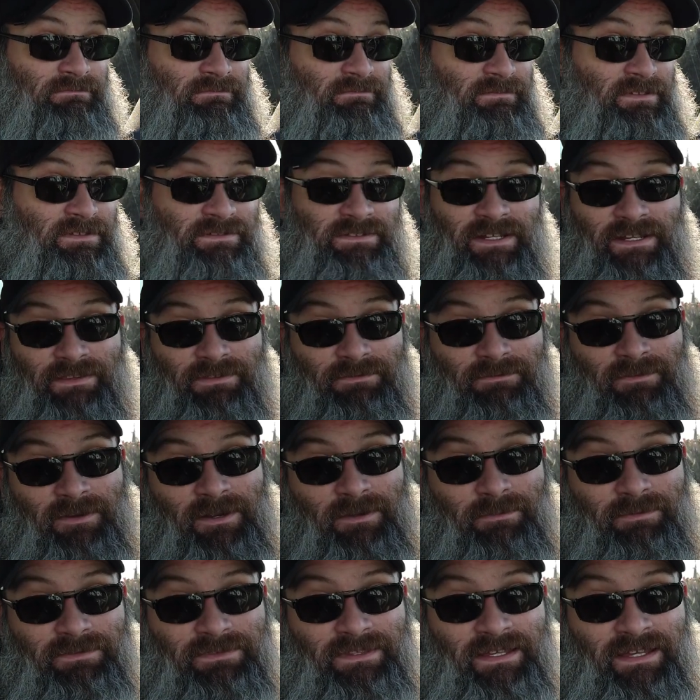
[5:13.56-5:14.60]
there's nothing
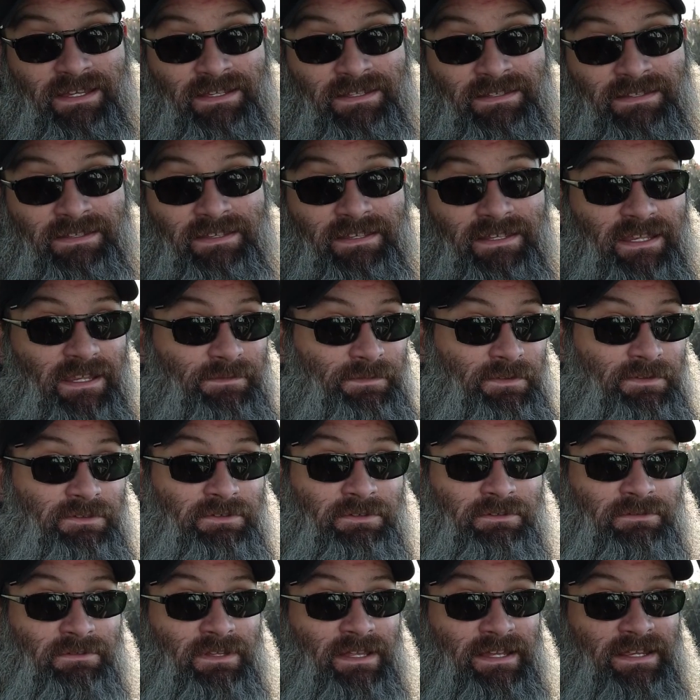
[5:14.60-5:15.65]
wrong with that. If you
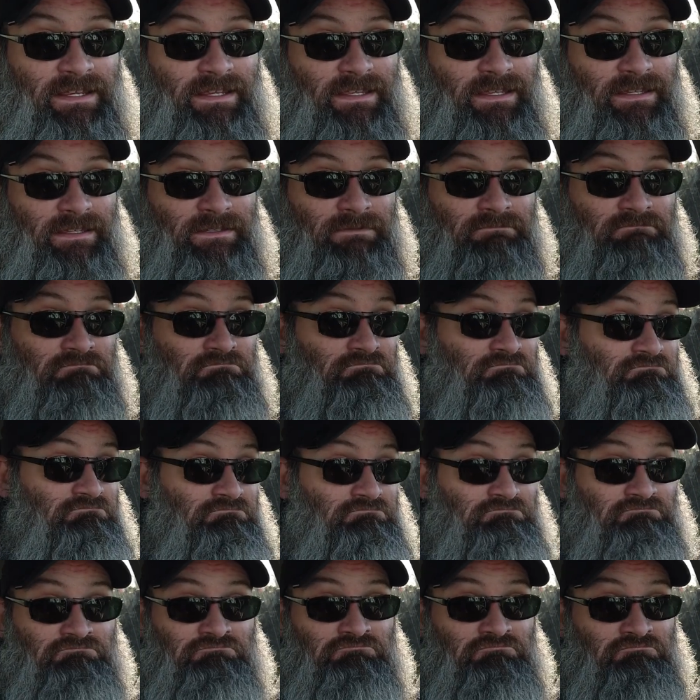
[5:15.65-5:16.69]
do like it,
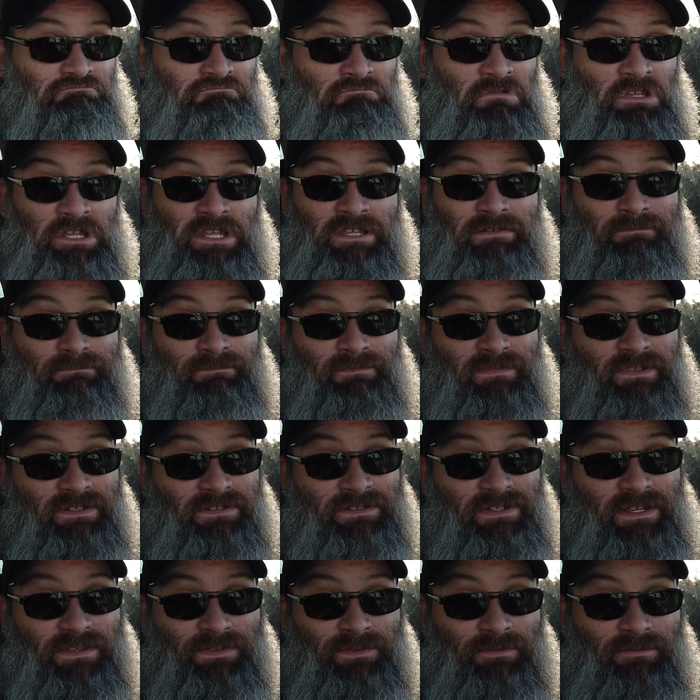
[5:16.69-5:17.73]
hey, there's
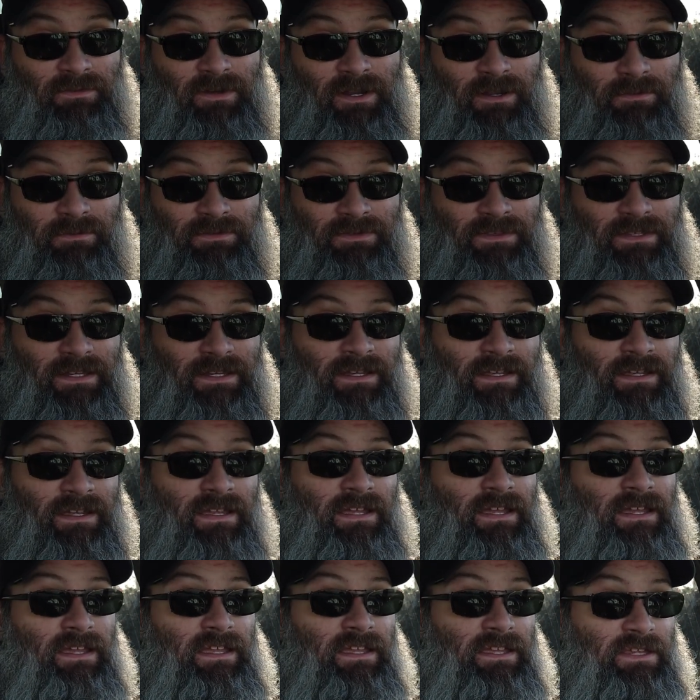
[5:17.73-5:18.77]
nothing wrong with that.
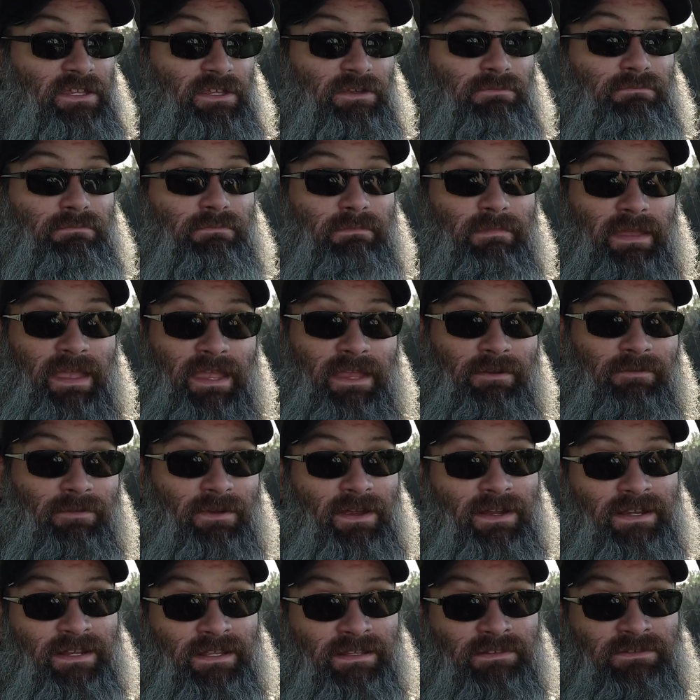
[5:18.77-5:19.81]
You may
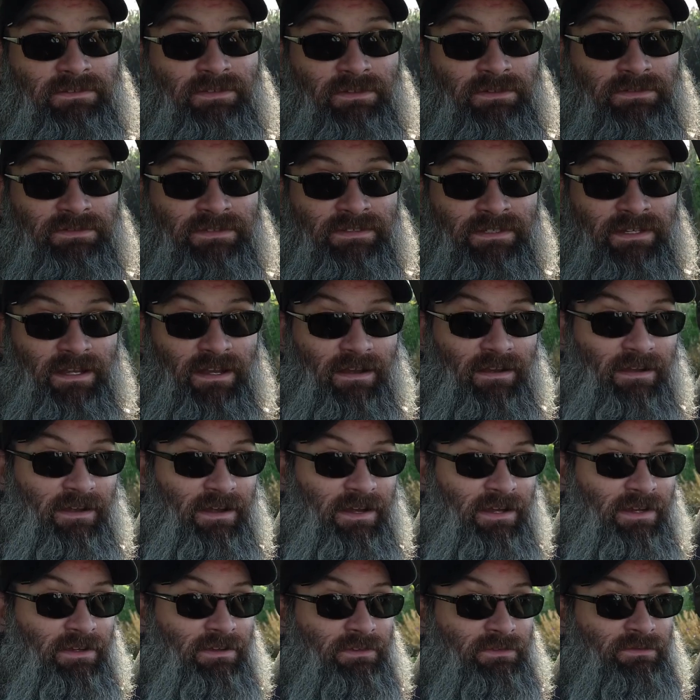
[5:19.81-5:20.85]
run into
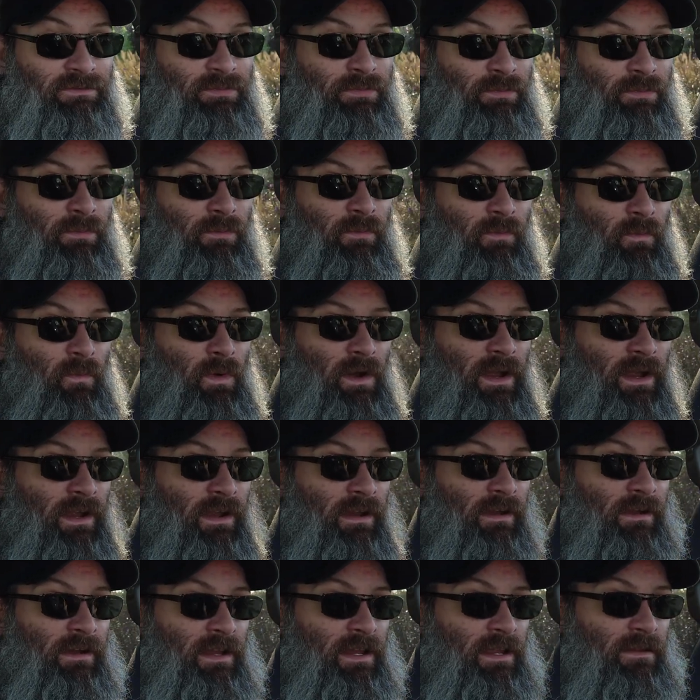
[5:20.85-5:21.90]
scenarios
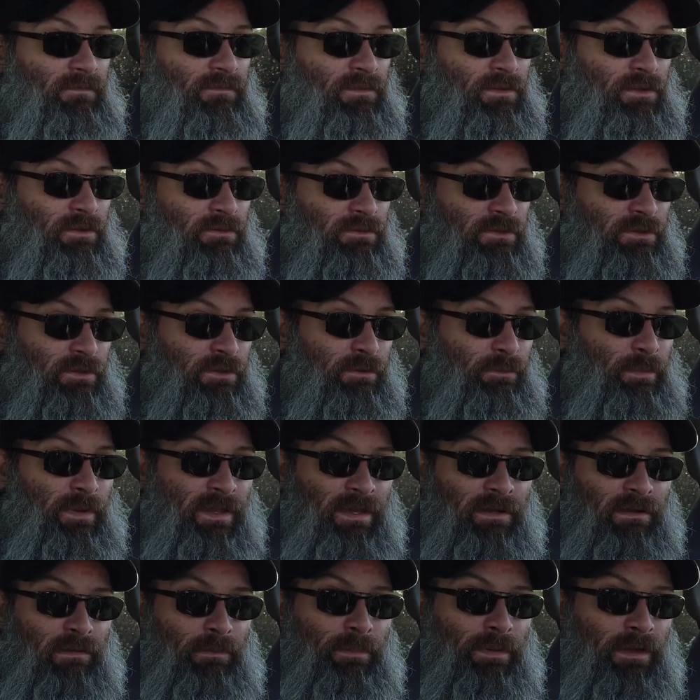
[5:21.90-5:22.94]
where if you do
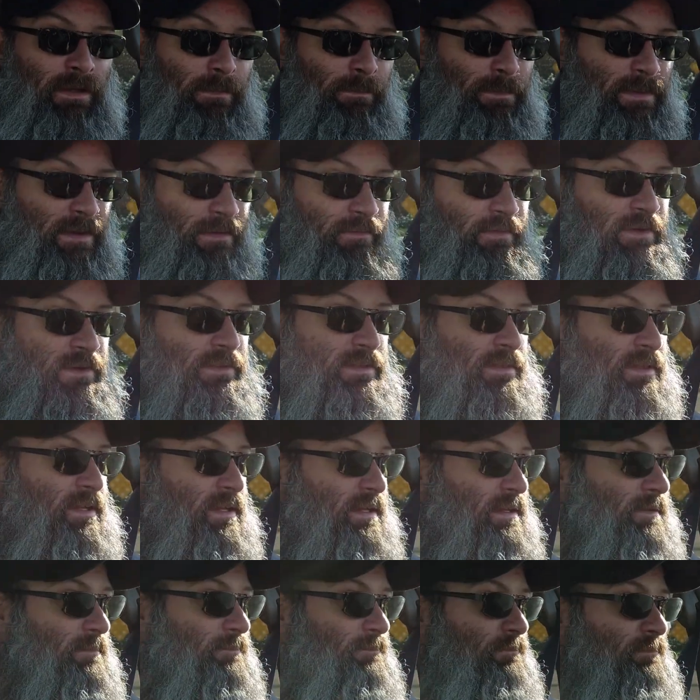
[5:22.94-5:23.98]
pedal pump
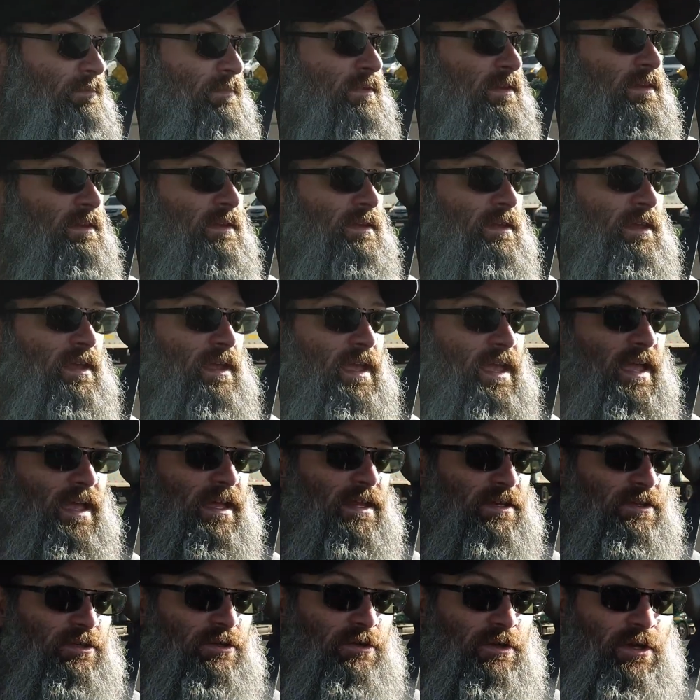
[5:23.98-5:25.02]
everything
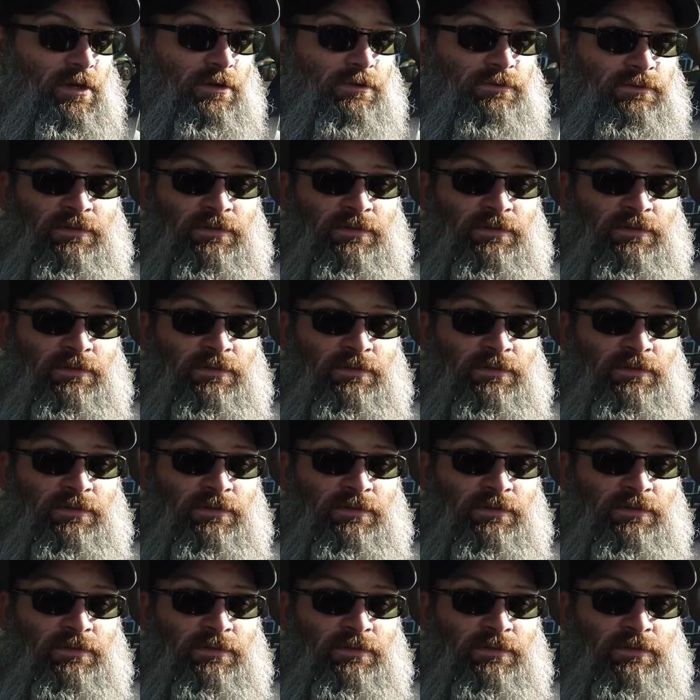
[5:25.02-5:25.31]
and you go